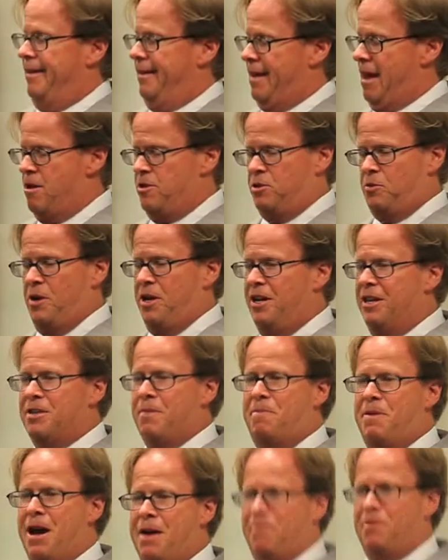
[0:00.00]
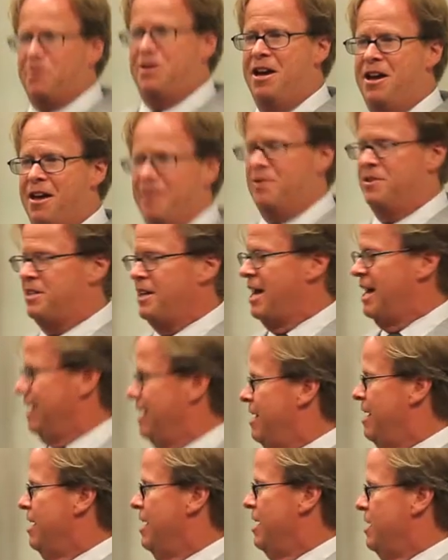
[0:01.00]
I was reading in the paper the other
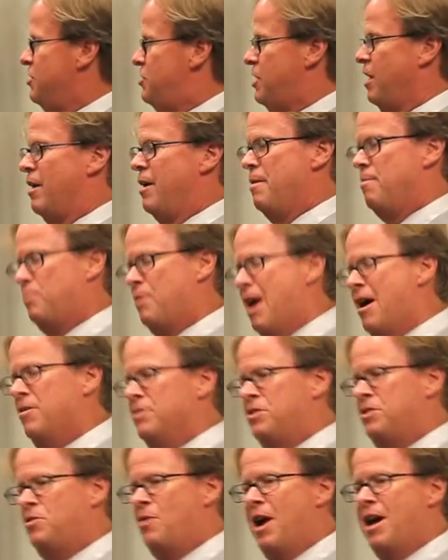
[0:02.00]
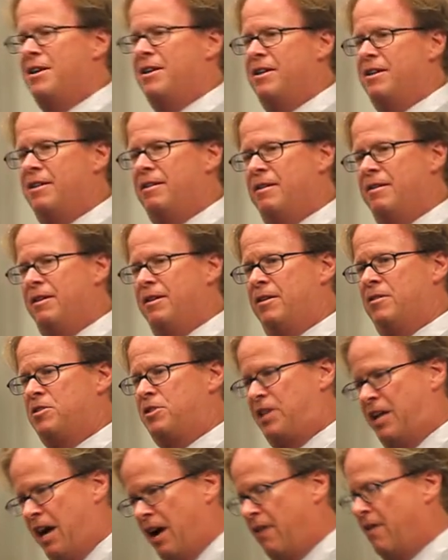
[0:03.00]
day, Jerry Brown's trying to you know,
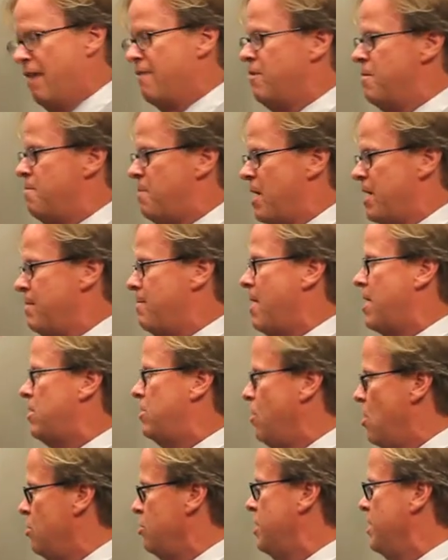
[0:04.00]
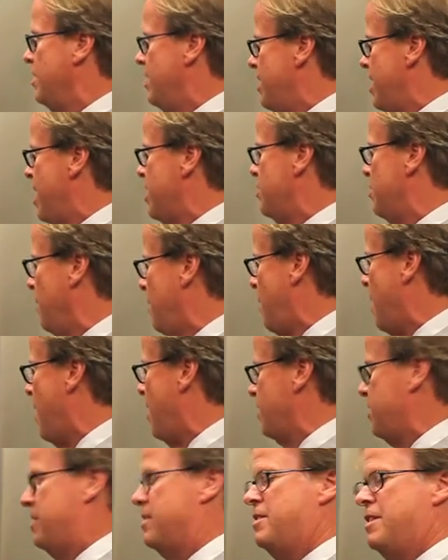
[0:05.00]
scare everybody by closing the national
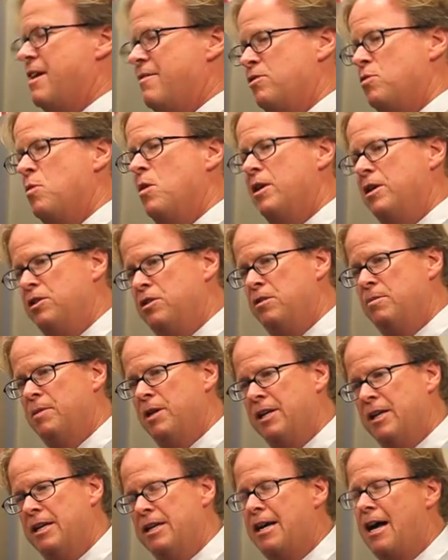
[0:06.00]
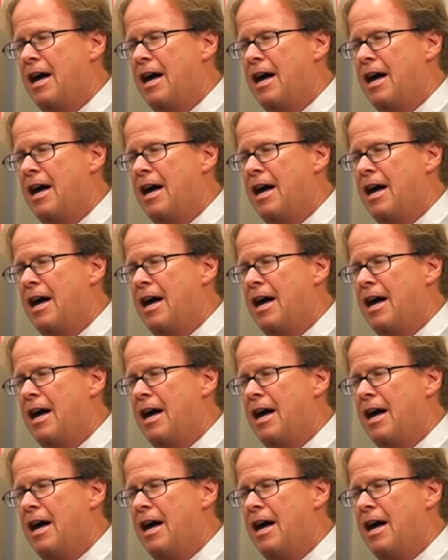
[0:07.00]
parks to save $22 million.